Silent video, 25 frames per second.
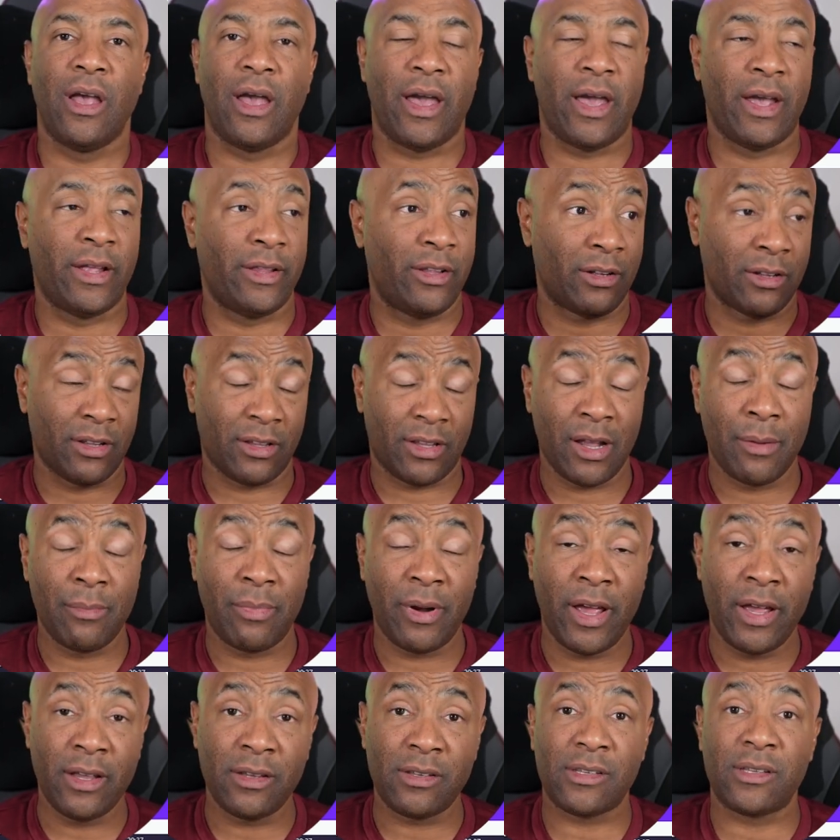and the other
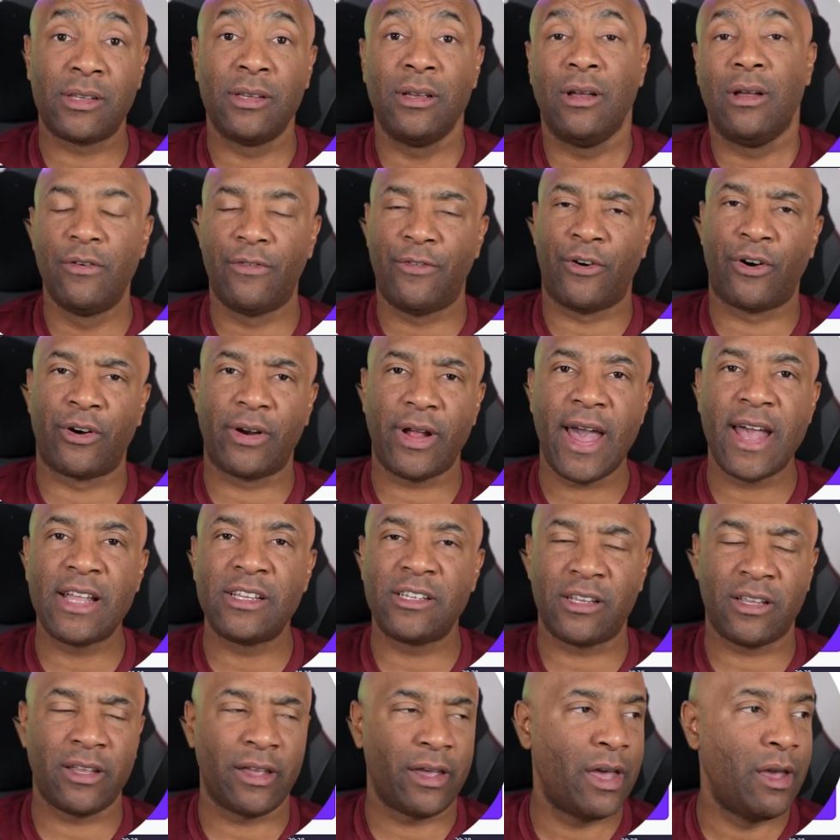templates for
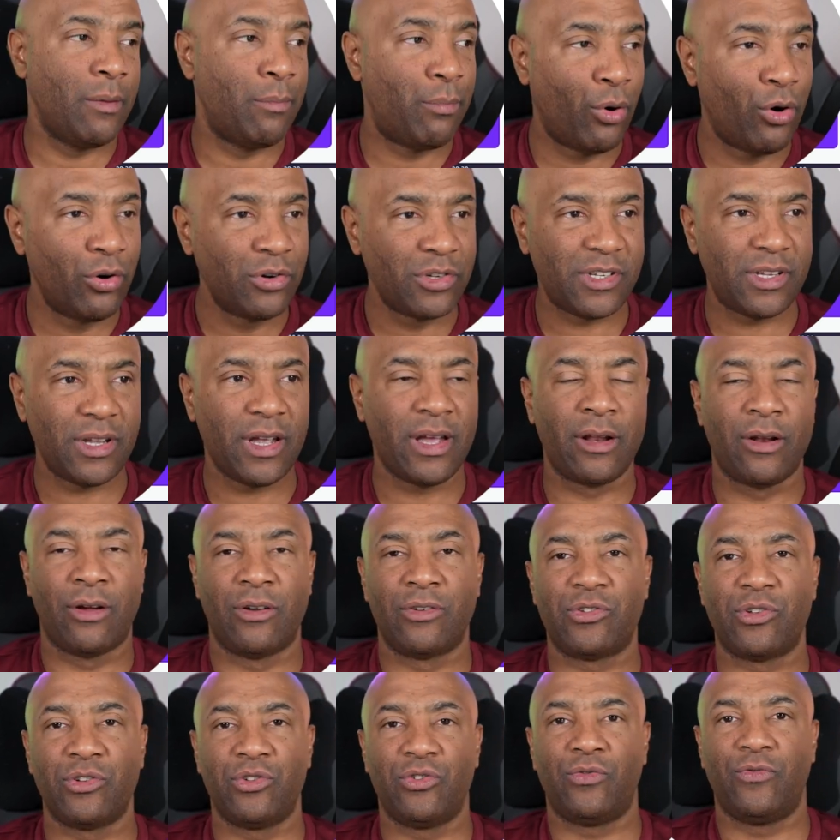editing a post and
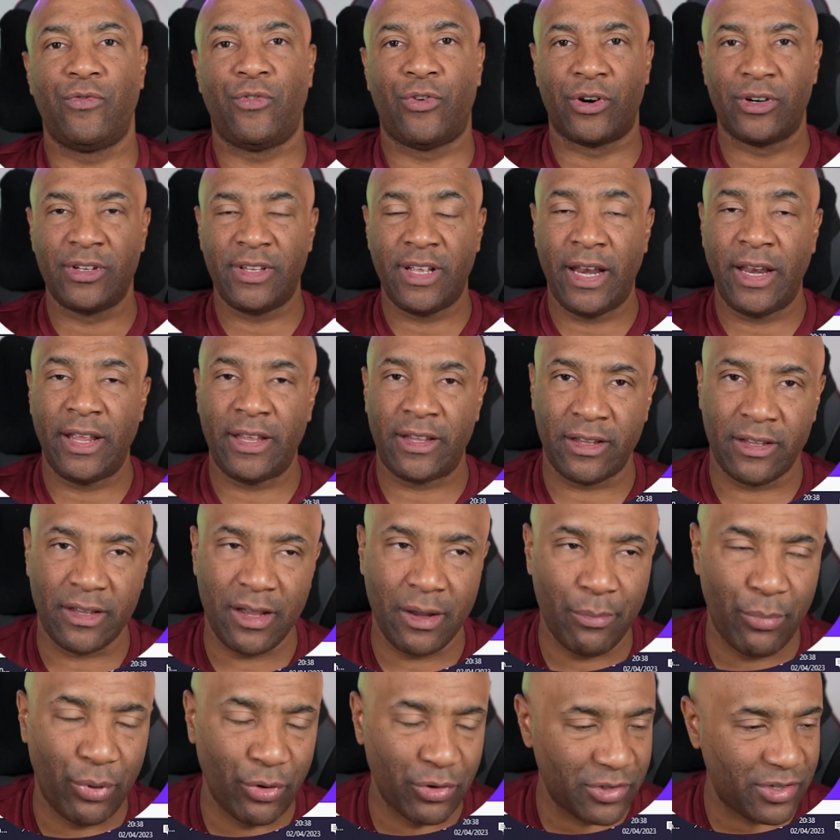also for deleting
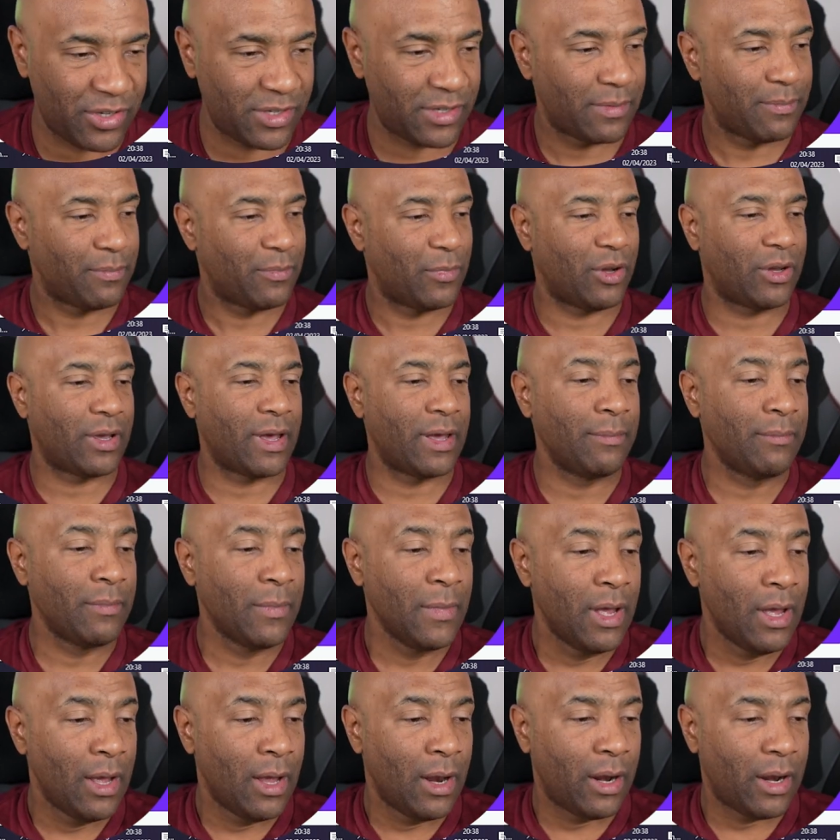the post. Okay,
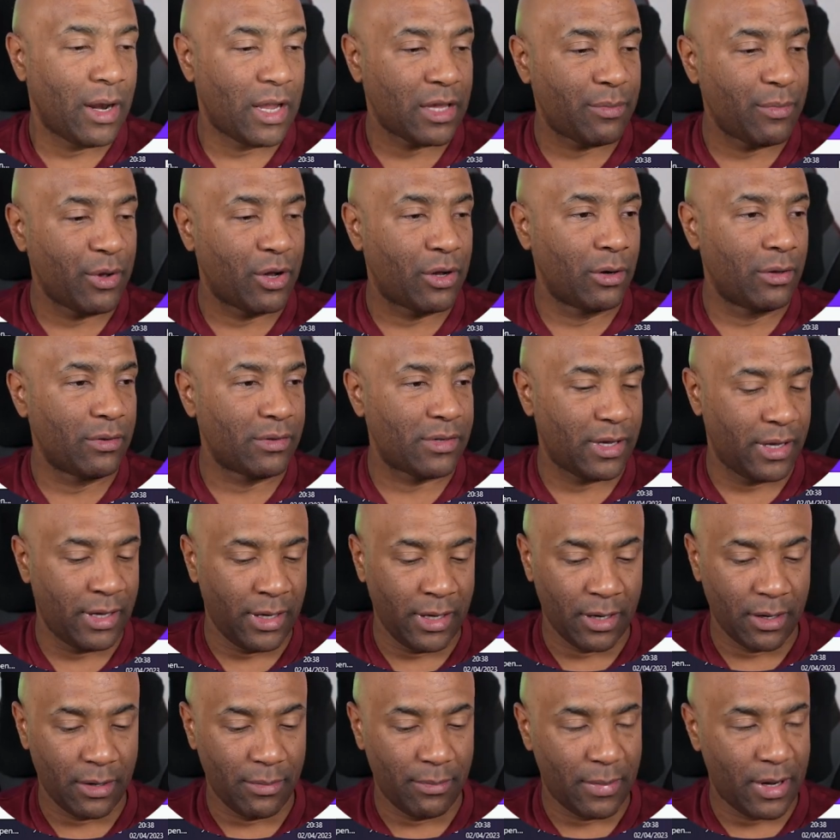let me close
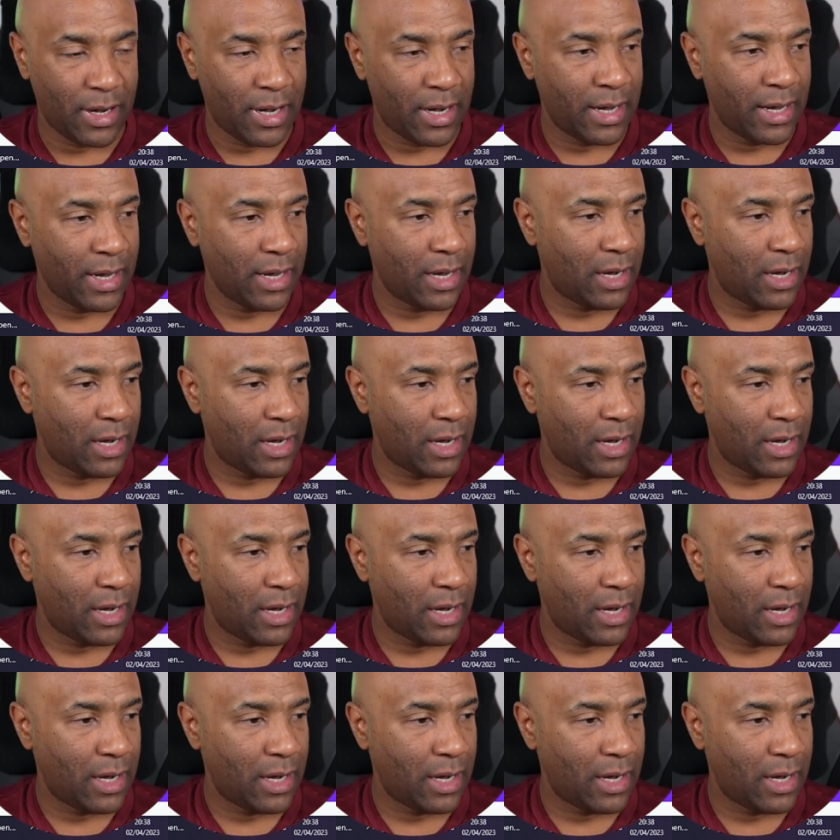here my